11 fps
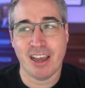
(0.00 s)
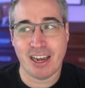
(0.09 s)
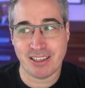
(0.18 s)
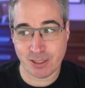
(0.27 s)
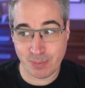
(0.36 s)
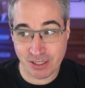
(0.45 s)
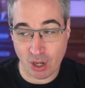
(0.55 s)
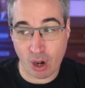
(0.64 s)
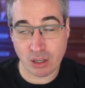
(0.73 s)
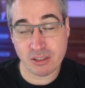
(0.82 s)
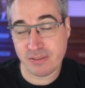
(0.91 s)
And that's because
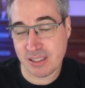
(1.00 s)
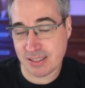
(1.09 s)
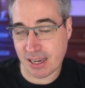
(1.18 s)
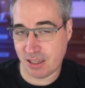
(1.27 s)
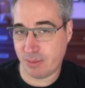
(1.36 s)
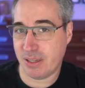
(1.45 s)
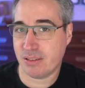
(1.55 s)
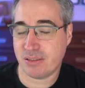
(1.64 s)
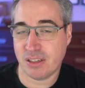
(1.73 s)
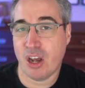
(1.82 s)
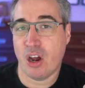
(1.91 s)
all of these
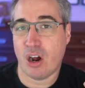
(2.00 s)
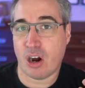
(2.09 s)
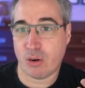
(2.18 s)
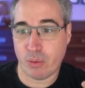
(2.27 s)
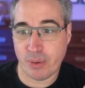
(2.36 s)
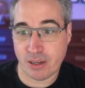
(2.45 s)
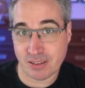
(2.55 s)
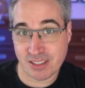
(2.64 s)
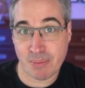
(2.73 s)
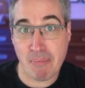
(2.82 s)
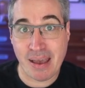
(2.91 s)
elements are what we call
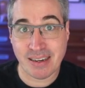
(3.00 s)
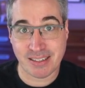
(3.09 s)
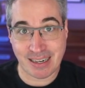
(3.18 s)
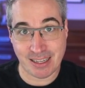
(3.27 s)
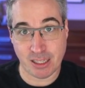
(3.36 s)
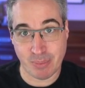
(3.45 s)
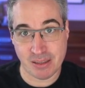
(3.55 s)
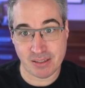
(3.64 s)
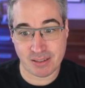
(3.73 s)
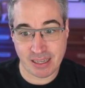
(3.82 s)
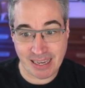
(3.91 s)
semantic
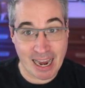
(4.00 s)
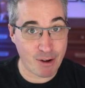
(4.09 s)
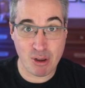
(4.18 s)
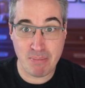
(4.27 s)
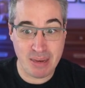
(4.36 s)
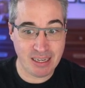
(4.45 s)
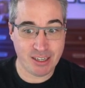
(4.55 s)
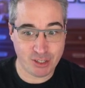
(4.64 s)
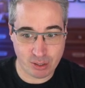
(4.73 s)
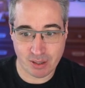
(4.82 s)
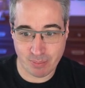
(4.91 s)
elements. They carry
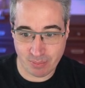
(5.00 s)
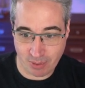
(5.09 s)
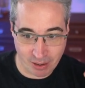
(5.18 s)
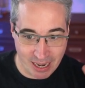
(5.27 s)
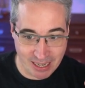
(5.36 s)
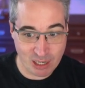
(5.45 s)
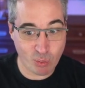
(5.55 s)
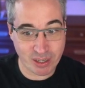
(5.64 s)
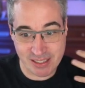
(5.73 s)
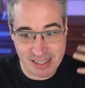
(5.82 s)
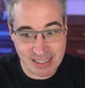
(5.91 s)
meaning to them. Our heading
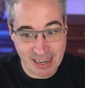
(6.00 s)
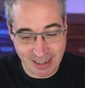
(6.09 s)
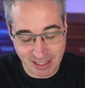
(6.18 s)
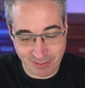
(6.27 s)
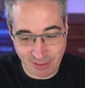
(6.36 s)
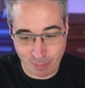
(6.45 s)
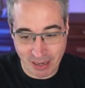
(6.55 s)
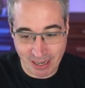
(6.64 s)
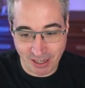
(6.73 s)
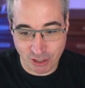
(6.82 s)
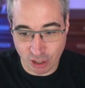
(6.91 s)
one is the title of our
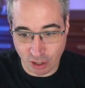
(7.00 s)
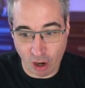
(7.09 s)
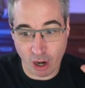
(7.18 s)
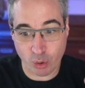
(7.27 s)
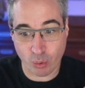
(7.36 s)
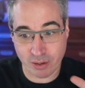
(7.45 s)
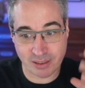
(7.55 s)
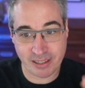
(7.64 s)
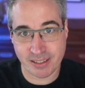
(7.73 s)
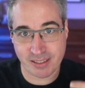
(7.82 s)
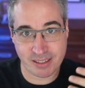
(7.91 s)
page. Our unordered
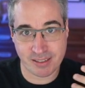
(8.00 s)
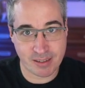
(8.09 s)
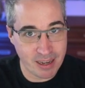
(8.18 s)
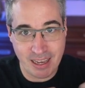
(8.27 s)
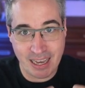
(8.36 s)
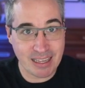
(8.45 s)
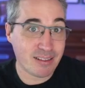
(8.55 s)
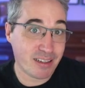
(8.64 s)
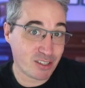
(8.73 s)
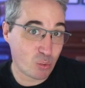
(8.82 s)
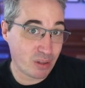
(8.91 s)
list is a
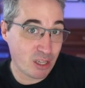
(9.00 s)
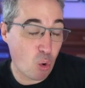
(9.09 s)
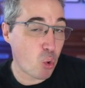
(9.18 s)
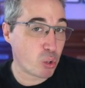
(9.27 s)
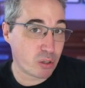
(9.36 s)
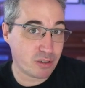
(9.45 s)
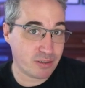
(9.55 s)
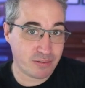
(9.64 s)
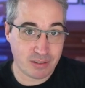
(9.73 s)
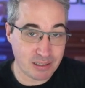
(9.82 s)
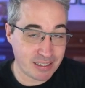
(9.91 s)
list where the order
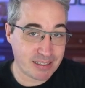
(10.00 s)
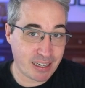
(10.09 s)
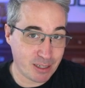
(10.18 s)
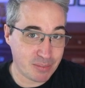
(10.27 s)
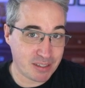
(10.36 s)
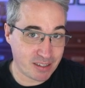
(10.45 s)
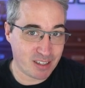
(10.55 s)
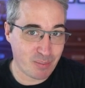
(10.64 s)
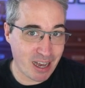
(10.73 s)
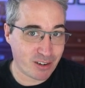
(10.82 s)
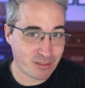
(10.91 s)
of the list items
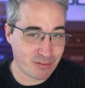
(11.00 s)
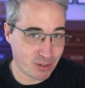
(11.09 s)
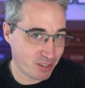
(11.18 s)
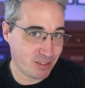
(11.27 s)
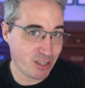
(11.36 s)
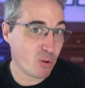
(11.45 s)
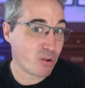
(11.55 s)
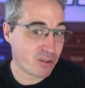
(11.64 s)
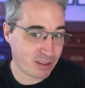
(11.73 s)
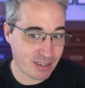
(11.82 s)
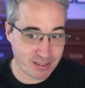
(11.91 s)
doesn't matter versus the
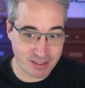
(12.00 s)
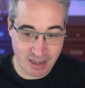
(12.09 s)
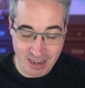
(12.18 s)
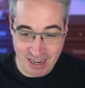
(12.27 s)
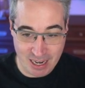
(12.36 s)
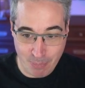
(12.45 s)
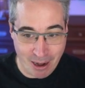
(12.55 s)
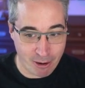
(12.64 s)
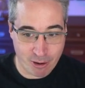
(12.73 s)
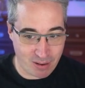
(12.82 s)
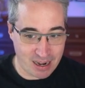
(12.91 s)
ordered list. A
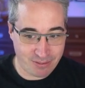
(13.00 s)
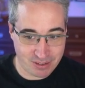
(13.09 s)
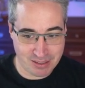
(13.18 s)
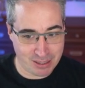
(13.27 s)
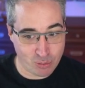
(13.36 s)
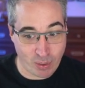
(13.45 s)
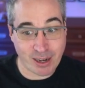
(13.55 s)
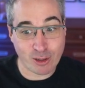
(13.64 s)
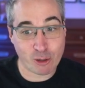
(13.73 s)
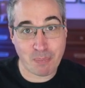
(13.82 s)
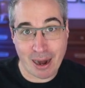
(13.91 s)
paragraph is a
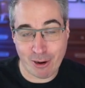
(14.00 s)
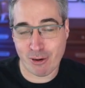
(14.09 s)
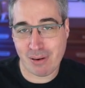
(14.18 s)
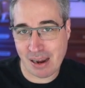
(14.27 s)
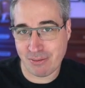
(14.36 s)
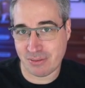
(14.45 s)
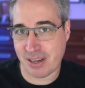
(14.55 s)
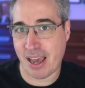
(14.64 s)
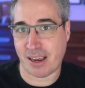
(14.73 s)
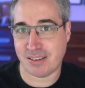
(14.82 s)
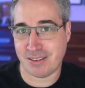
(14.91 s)
regular paragraph of
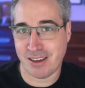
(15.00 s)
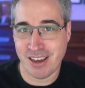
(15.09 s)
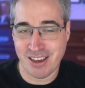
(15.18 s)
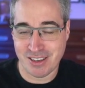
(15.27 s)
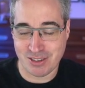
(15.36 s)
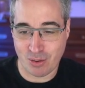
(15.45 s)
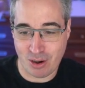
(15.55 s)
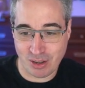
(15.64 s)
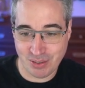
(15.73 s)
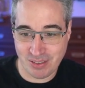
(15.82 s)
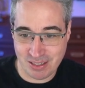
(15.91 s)
text. So
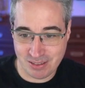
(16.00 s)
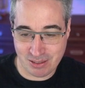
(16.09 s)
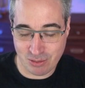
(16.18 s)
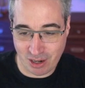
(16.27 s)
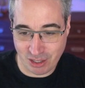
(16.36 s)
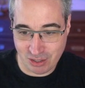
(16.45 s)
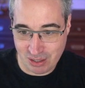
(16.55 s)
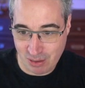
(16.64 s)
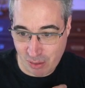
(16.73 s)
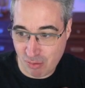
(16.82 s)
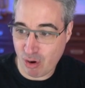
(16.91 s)
all of these, you're not
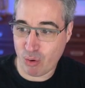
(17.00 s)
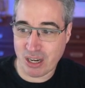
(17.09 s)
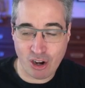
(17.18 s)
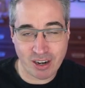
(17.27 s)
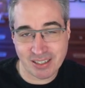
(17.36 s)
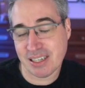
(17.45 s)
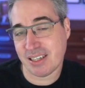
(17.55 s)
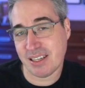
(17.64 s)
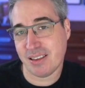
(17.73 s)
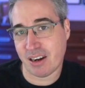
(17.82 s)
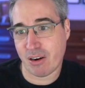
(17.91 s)
just throwing content
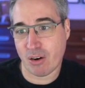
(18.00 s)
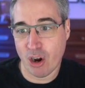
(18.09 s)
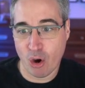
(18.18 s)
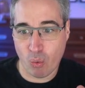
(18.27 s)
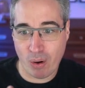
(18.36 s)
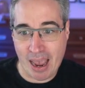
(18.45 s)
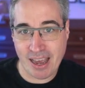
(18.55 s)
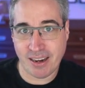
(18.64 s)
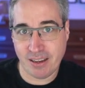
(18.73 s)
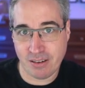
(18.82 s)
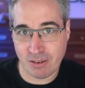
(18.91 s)
in there, we're
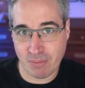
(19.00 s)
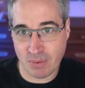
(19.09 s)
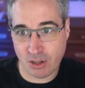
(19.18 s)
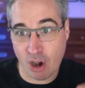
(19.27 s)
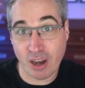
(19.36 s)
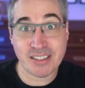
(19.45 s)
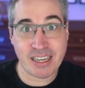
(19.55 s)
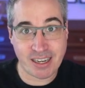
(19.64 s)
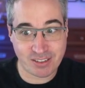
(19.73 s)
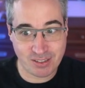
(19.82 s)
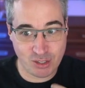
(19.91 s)
adding
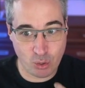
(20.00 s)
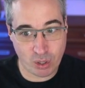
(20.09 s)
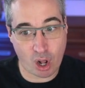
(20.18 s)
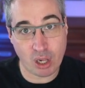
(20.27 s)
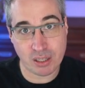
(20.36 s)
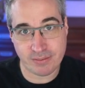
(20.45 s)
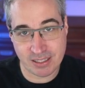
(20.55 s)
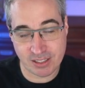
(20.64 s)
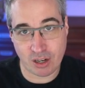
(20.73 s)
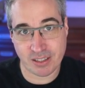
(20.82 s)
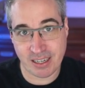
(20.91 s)
context to what all of
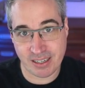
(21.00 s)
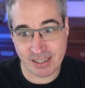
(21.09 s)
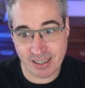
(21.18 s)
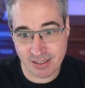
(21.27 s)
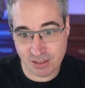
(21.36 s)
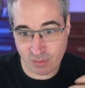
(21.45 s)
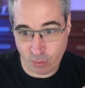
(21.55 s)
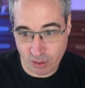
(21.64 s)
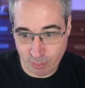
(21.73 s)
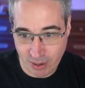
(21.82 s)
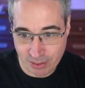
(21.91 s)
this content is
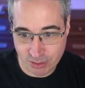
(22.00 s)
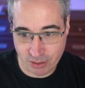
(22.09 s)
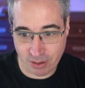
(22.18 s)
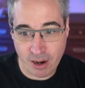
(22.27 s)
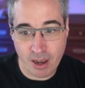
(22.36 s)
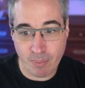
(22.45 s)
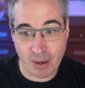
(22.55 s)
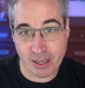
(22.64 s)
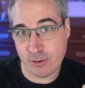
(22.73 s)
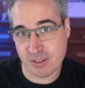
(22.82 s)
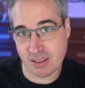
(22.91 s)
for the browser
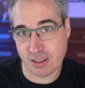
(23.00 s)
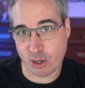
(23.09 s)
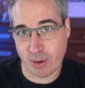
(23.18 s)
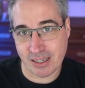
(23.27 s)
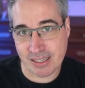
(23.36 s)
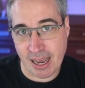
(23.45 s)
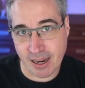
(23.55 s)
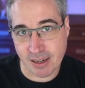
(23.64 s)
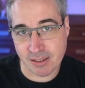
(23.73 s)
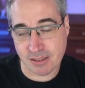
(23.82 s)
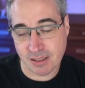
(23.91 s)
by using the correct
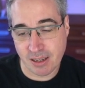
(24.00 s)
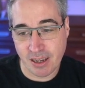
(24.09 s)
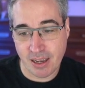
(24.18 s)
tags.